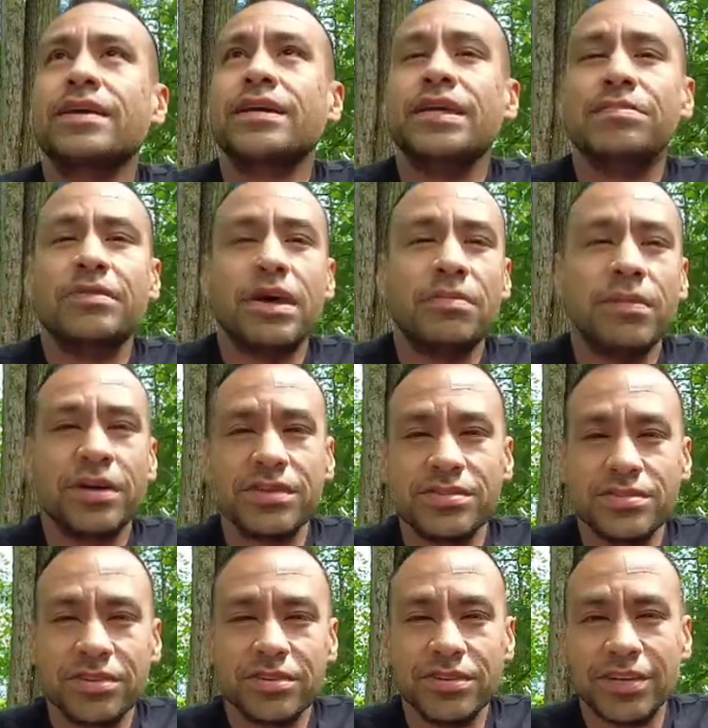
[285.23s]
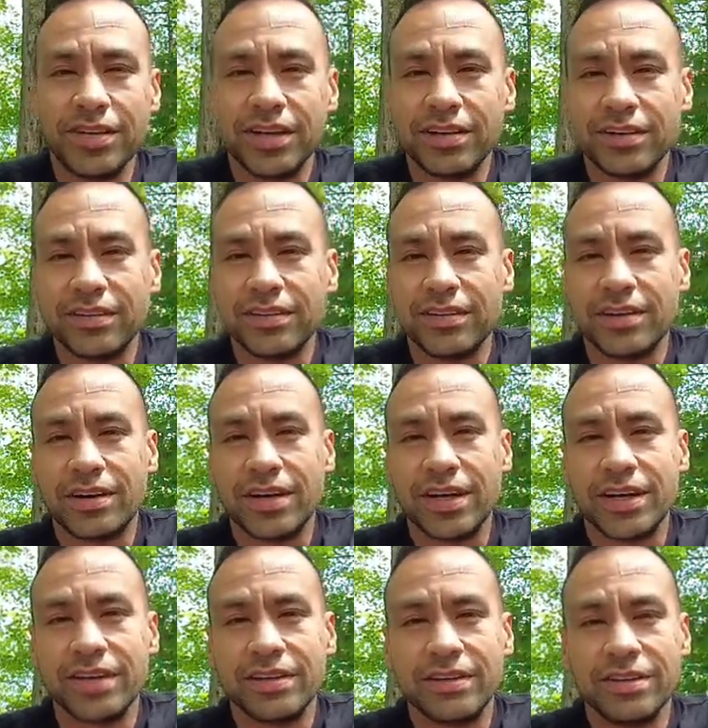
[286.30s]
keep that money circulating all
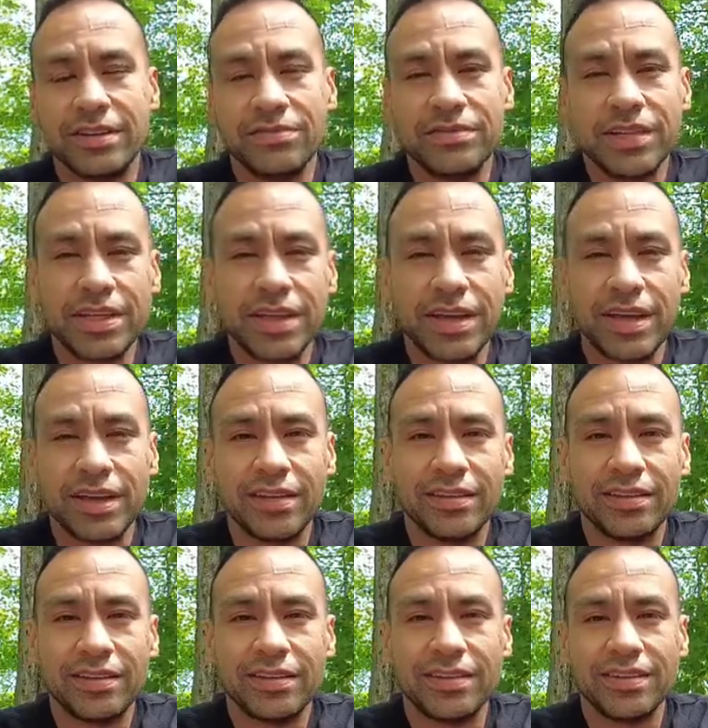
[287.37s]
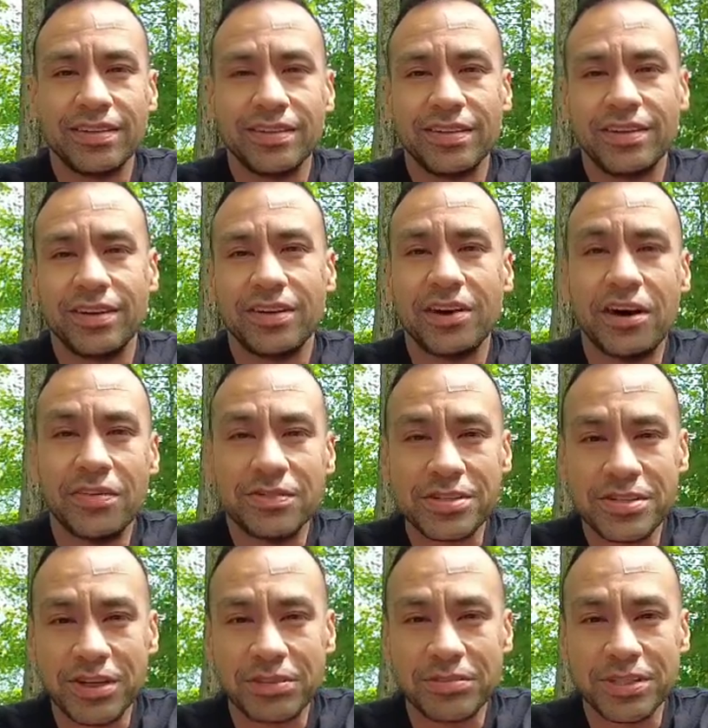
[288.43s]
right live in the end law of
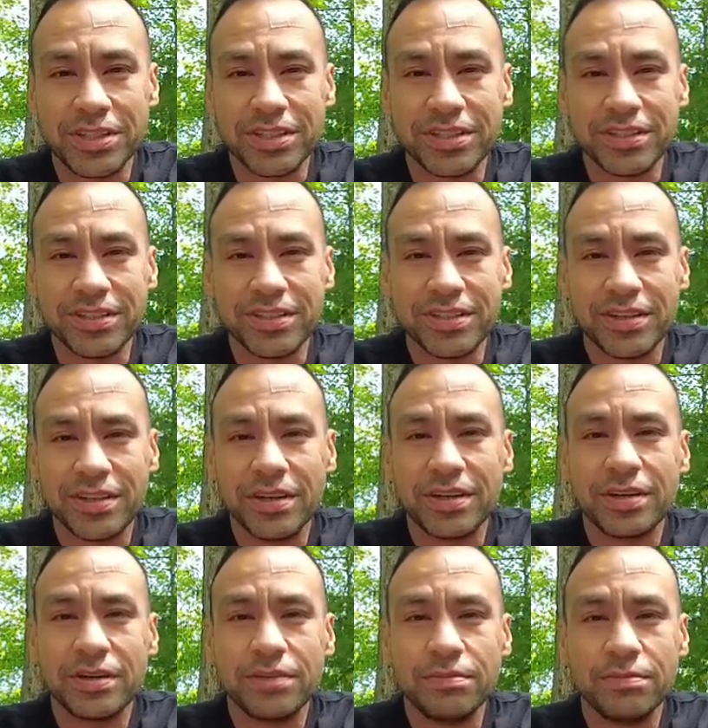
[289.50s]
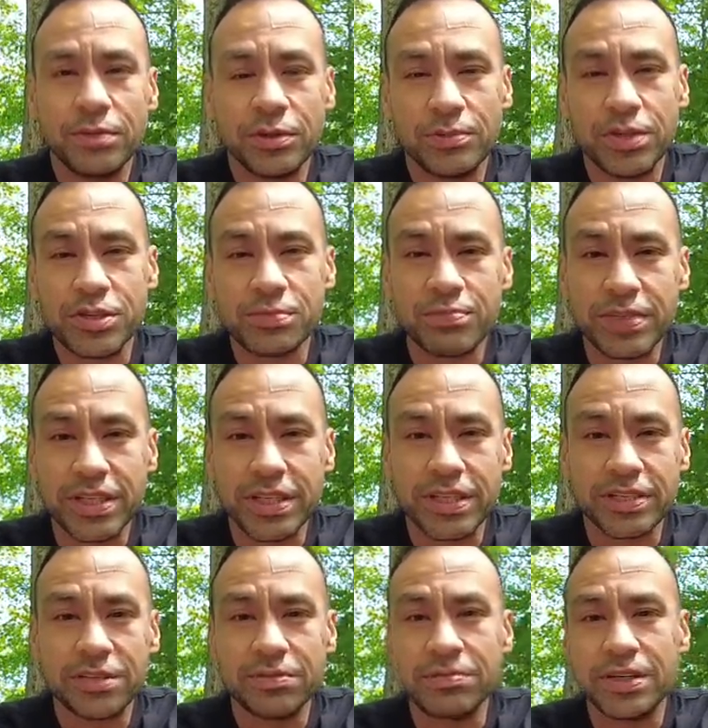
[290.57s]
assumption you must
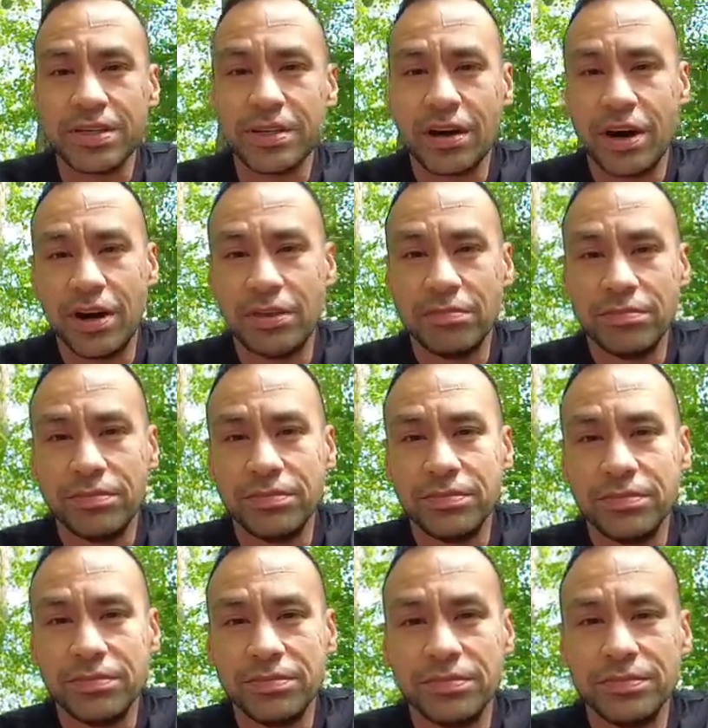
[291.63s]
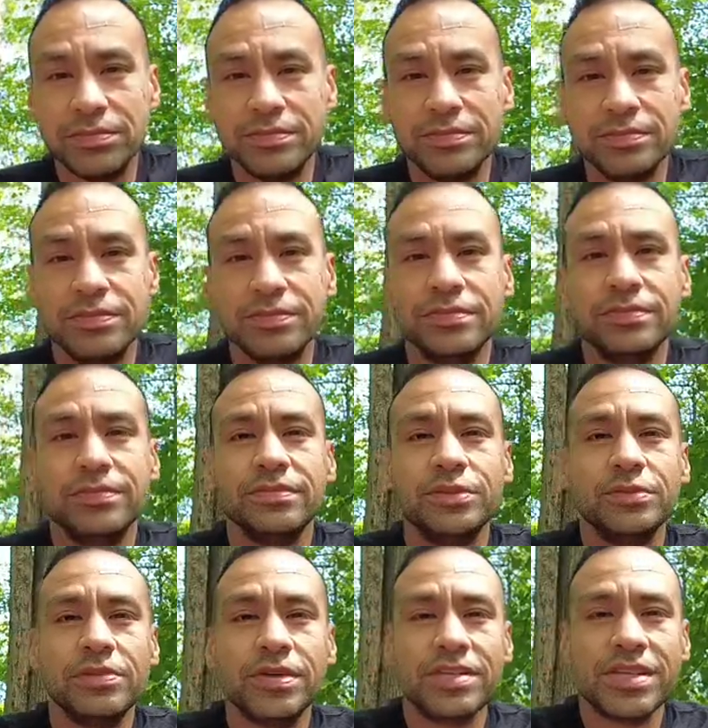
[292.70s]
be to become
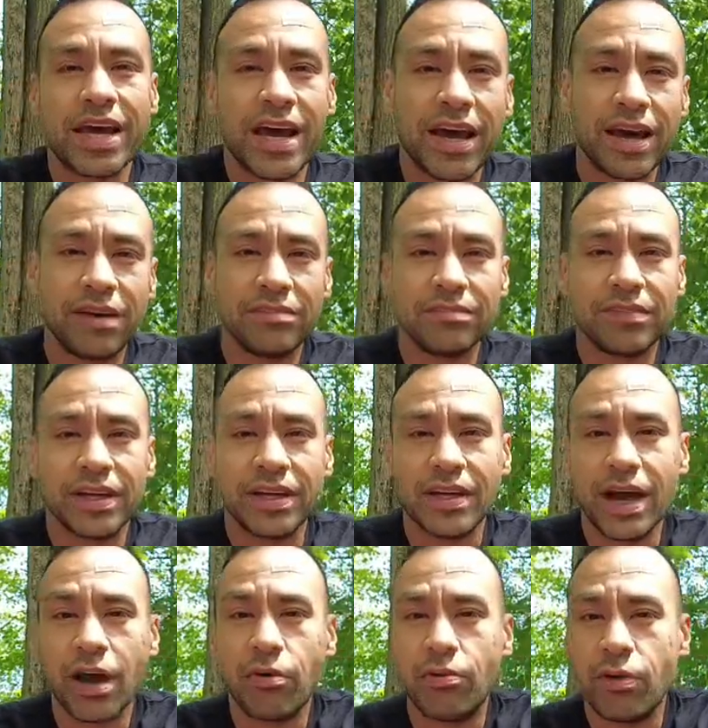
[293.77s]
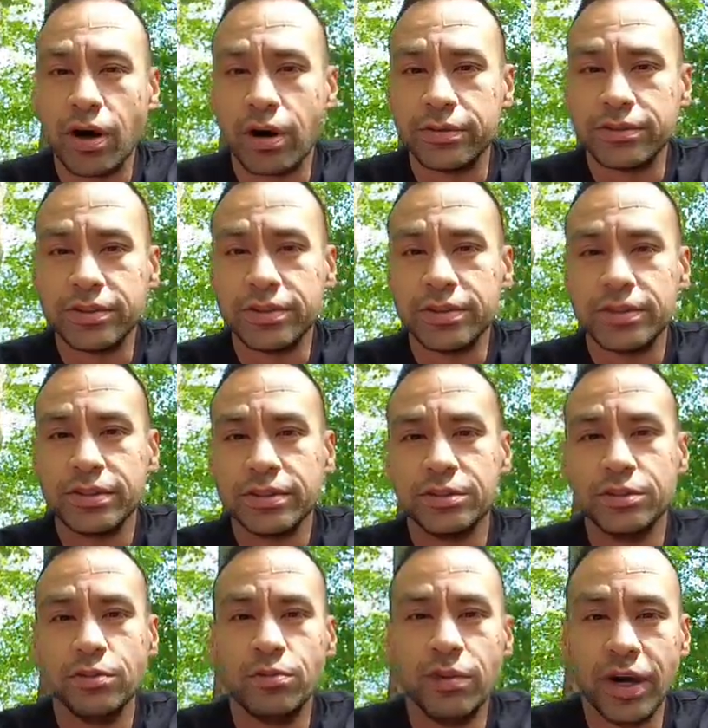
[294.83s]
you must have and not want
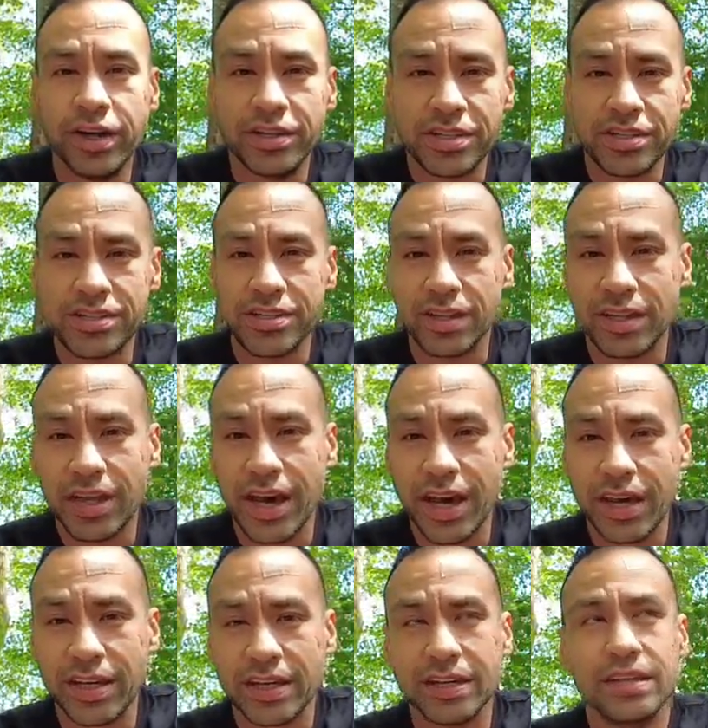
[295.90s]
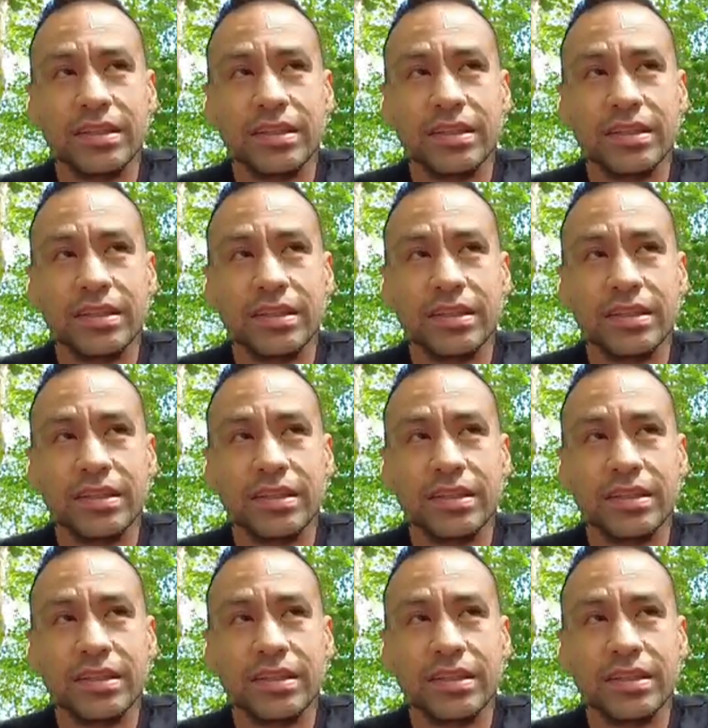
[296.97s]
to want is to lack.